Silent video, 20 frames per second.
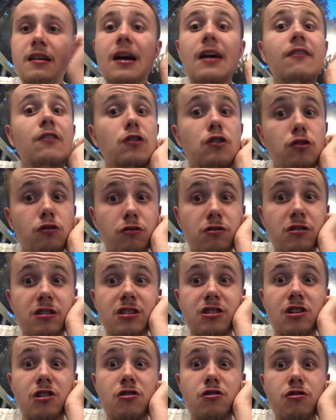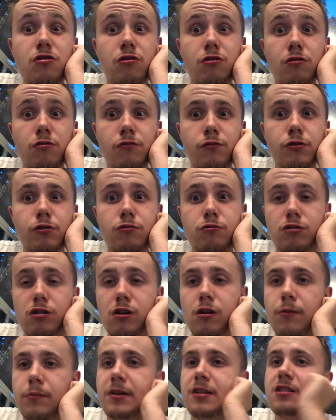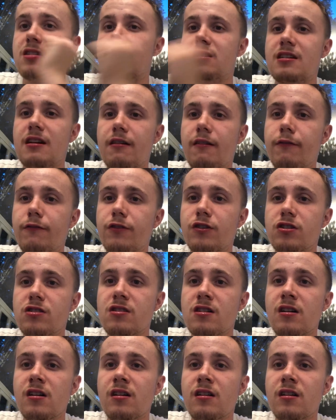Now, of course, there's a new route coming to Telford.